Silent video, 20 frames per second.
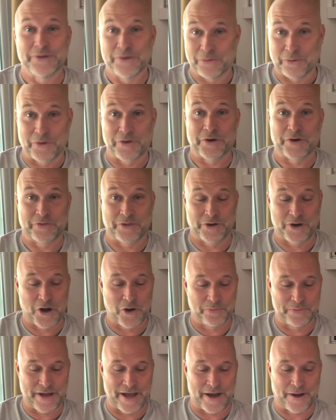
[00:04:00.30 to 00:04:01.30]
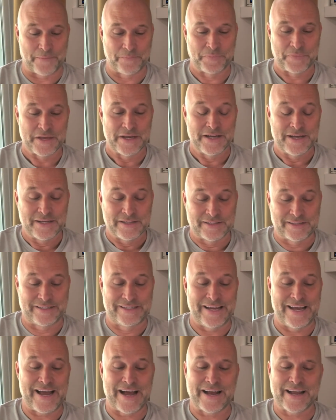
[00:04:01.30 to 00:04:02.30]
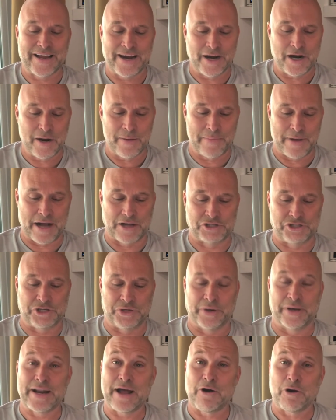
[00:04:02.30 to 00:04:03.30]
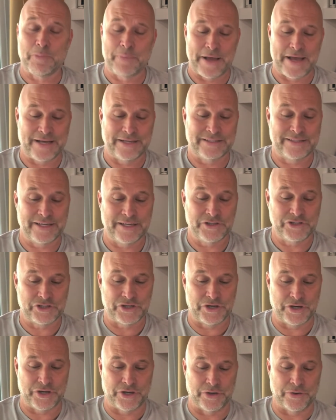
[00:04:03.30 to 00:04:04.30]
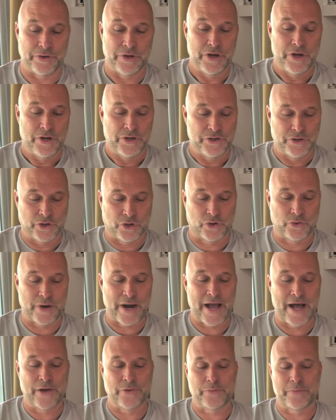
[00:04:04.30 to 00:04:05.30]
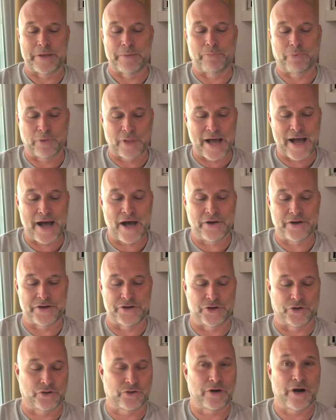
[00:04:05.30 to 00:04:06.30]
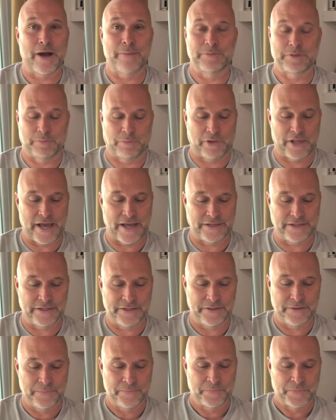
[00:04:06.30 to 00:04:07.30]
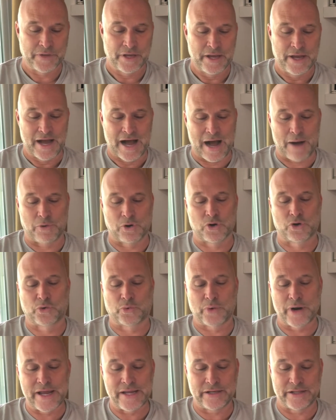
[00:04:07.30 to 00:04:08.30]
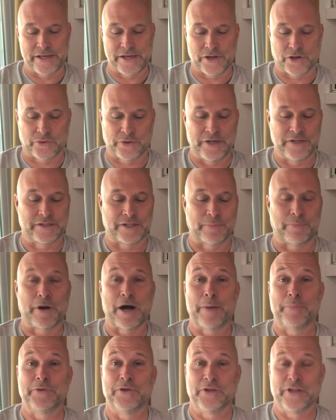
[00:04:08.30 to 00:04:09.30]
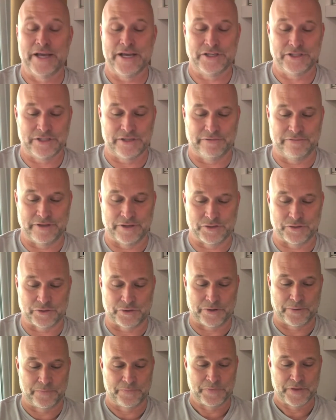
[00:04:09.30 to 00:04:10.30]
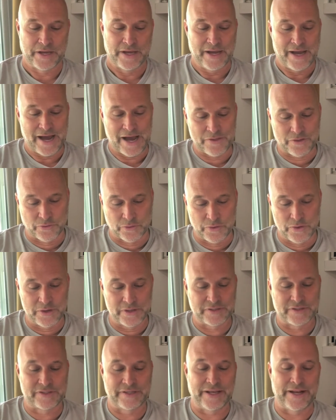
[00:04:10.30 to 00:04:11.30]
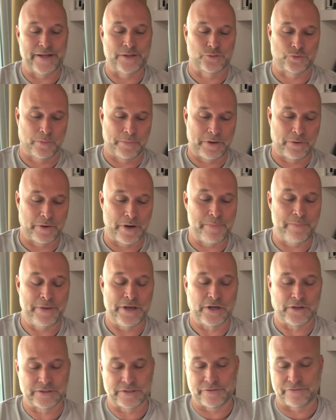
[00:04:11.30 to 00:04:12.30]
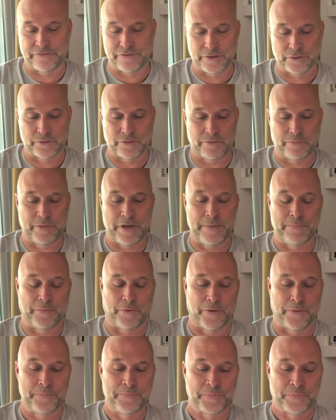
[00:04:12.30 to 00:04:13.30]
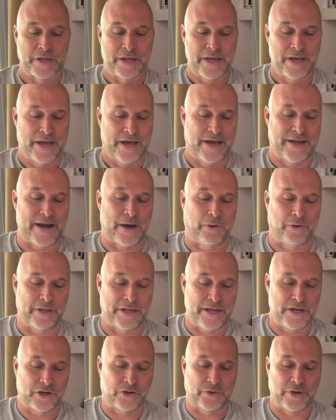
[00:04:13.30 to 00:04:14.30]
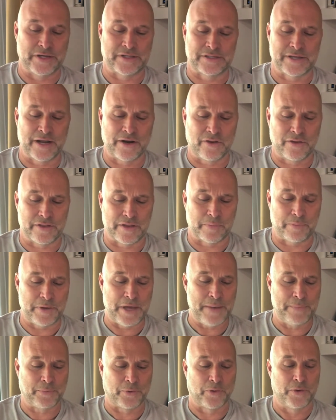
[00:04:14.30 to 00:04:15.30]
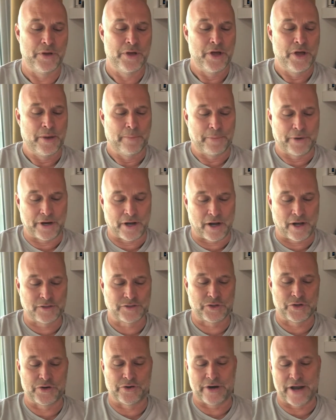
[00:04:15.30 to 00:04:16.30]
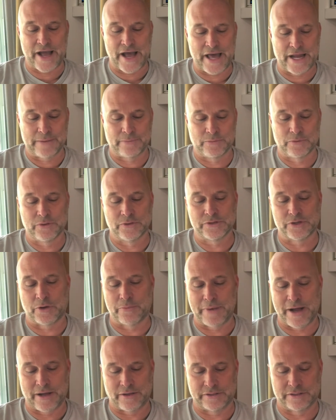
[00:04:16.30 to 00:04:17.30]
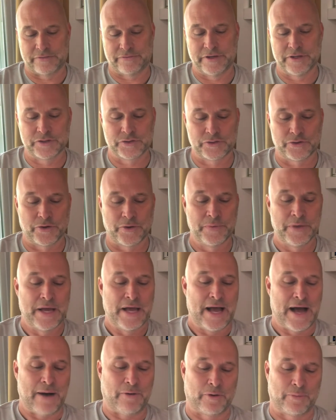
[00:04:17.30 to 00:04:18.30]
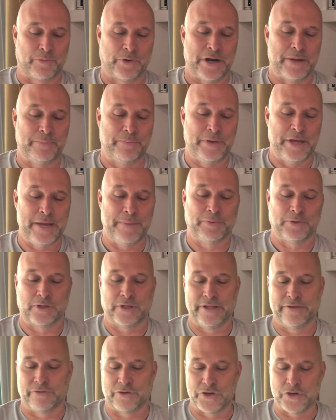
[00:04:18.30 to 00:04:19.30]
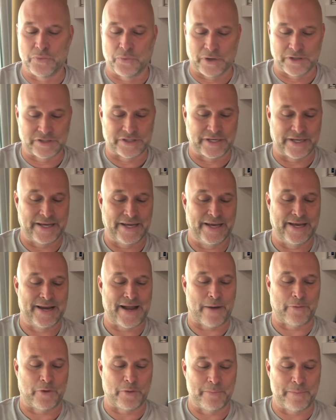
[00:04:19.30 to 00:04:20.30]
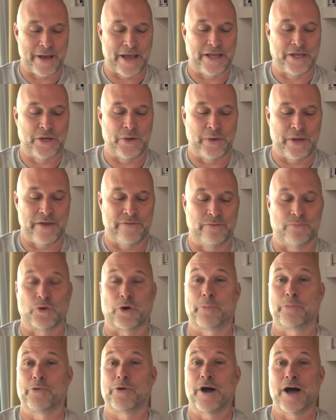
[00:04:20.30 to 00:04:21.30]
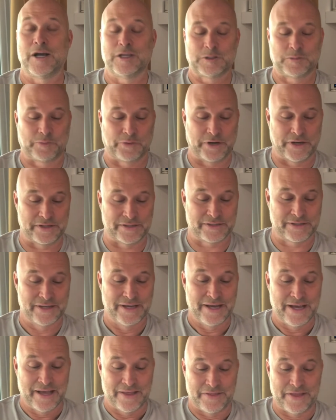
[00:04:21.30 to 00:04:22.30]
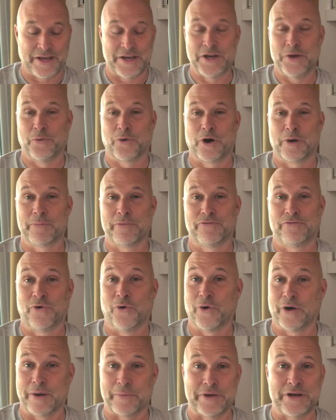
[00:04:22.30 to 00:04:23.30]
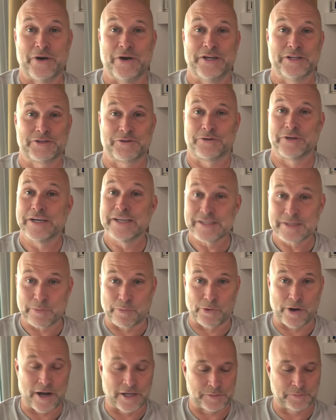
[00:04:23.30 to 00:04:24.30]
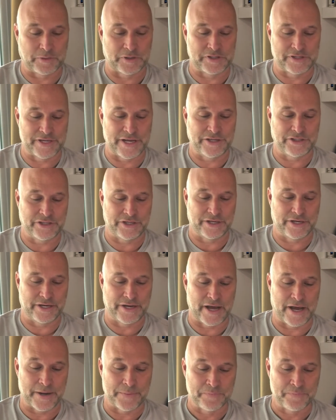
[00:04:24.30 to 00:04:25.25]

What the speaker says: Well, they're home now. "See, I care about you, and I will pay attention to you. Your ground will be plowed and your crops planted. I will greatly increase the population of Israel, and the ruined cities will be rebuilt and filled with people. And I will increase not only the people, but also your animals, O mountains of Israel. I will bring people to live on you once again. I will make you even more prosperous than you were before." And we know Israel is a prosperous nation today.